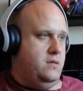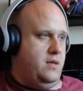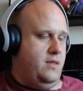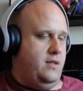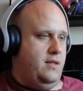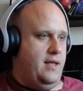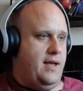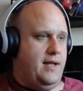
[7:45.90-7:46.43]
And
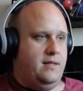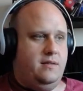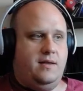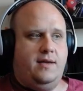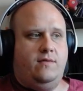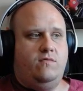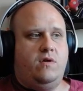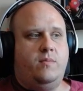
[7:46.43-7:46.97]
then it had
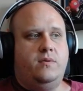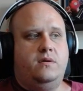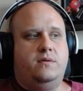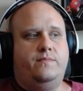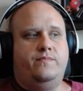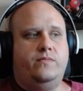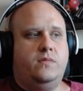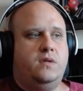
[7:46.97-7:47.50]
like
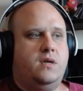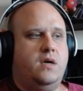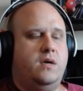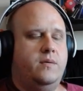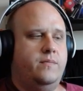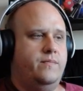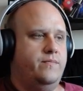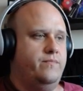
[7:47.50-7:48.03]
rubber
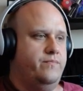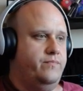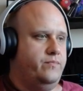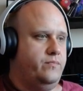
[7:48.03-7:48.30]
um,